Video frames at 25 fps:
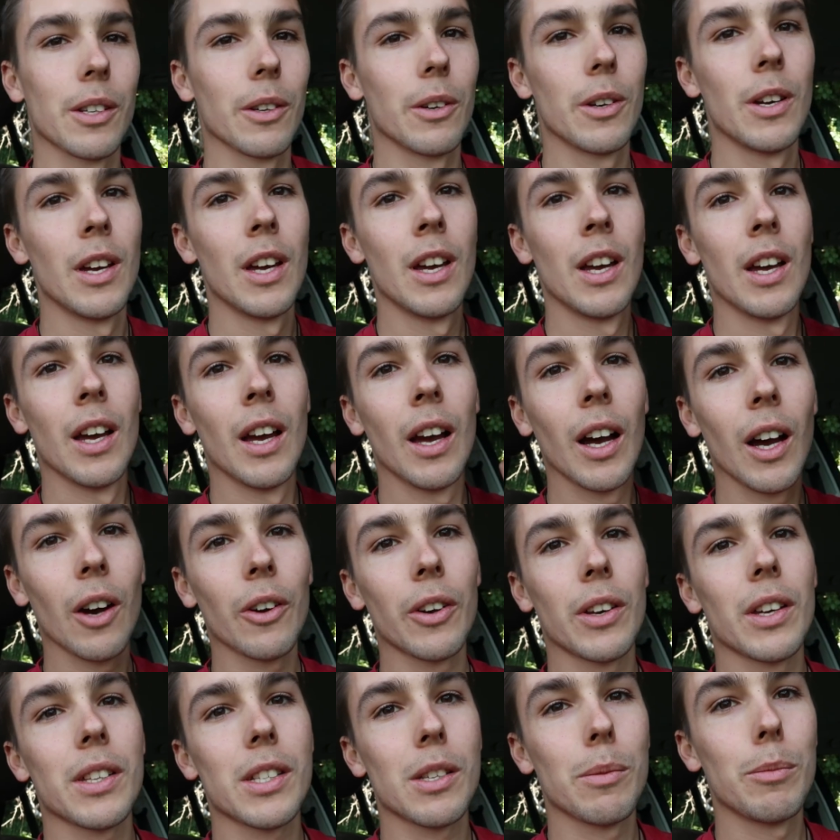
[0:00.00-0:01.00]
So I'll
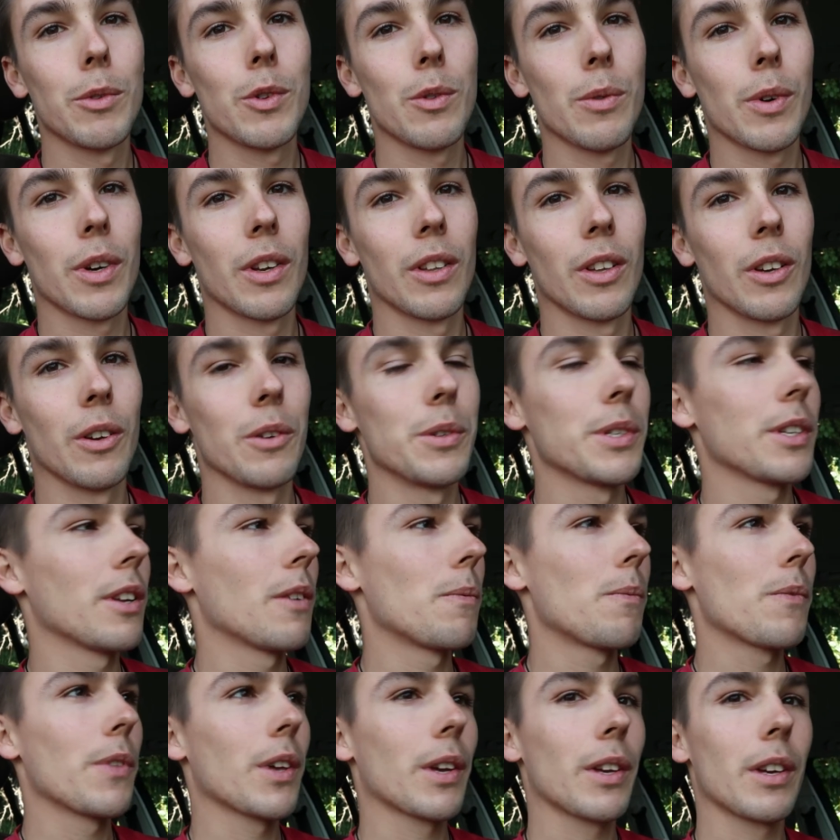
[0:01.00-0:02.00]
get some new one of those.
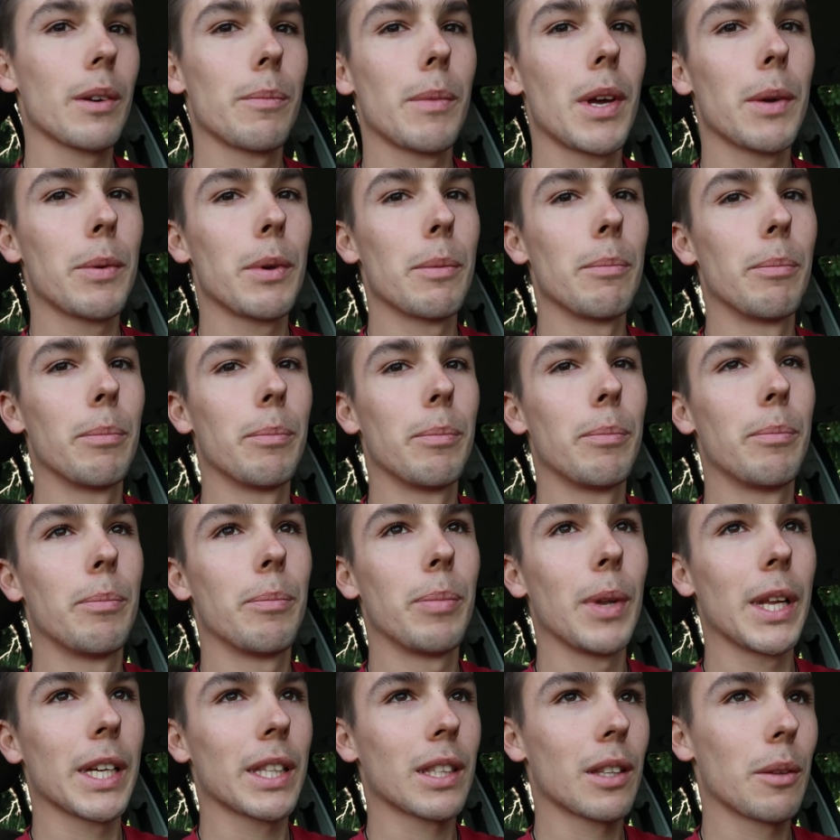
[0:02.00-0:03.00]
I'm thinking maybe
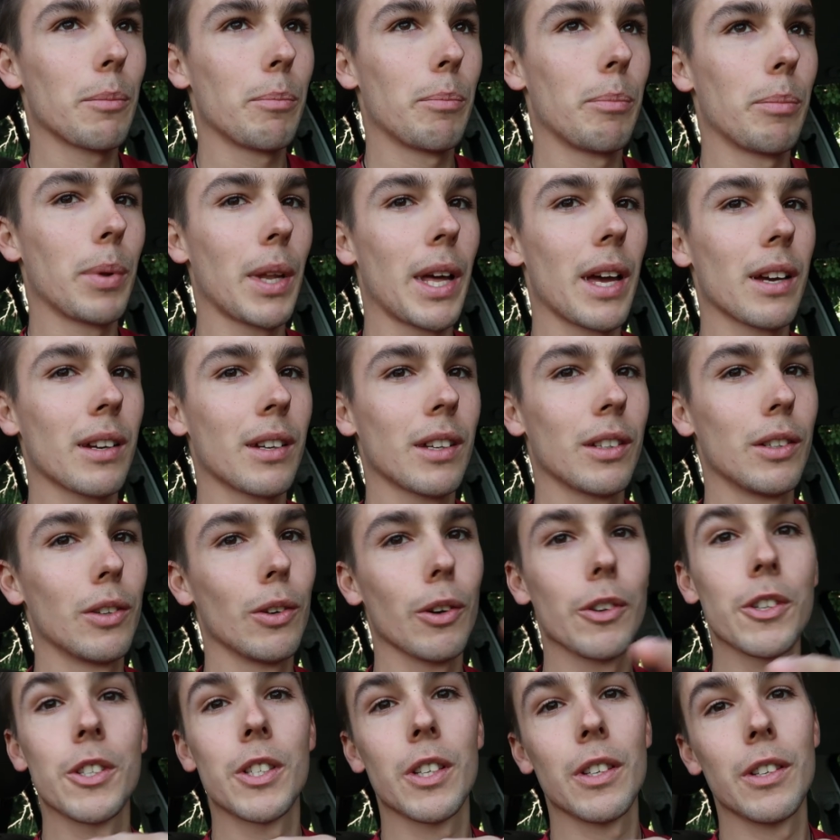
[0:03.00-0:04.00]
like the black
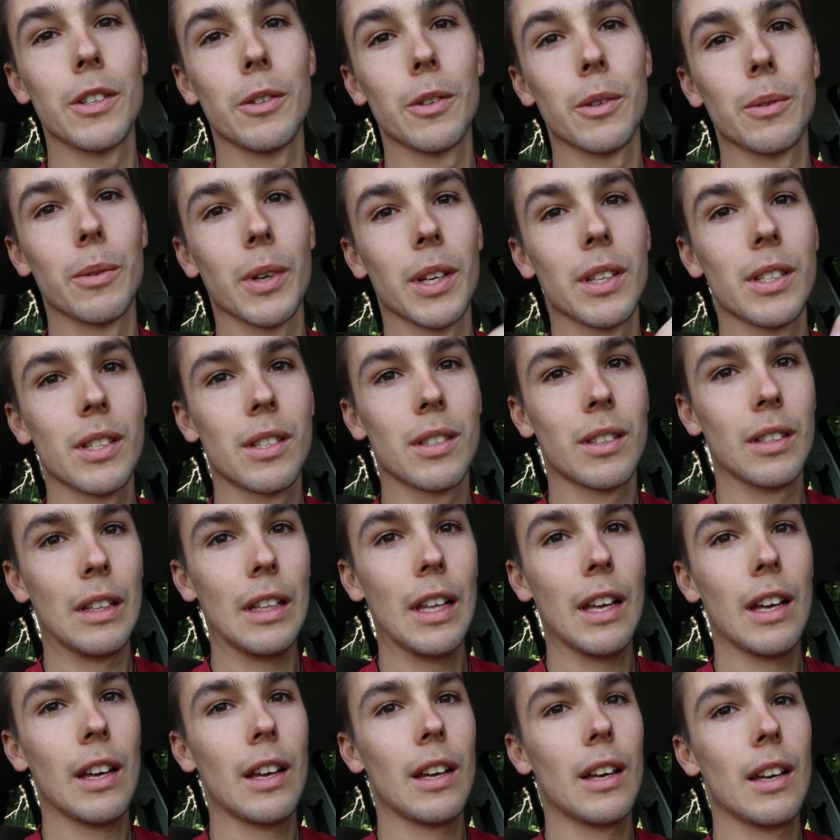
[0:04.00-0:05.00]
non-genuine ones,
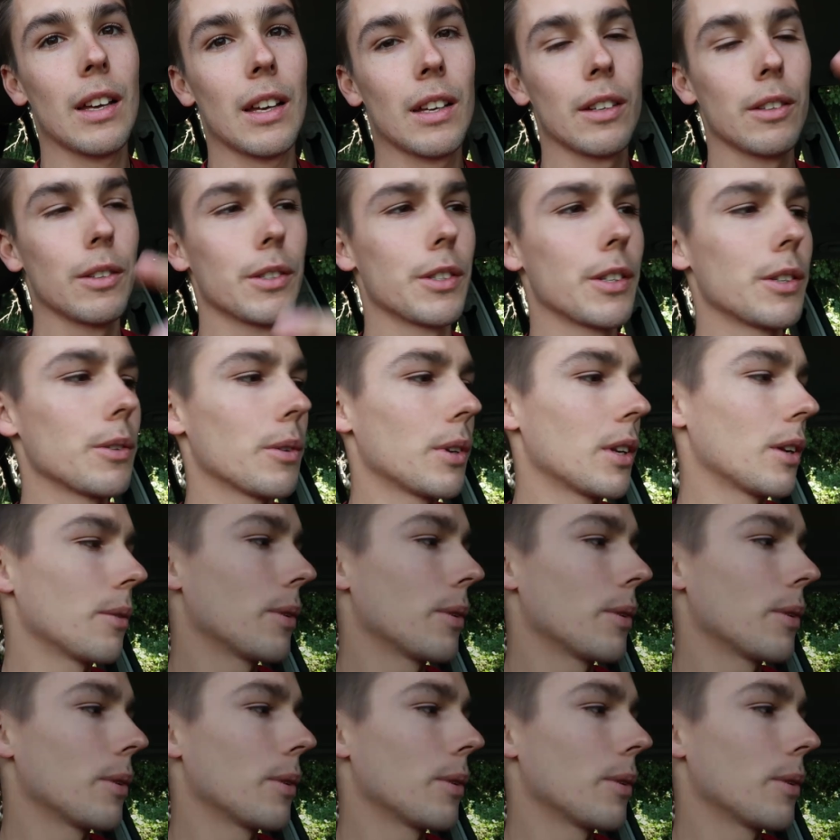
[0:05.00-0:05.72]
non-genuine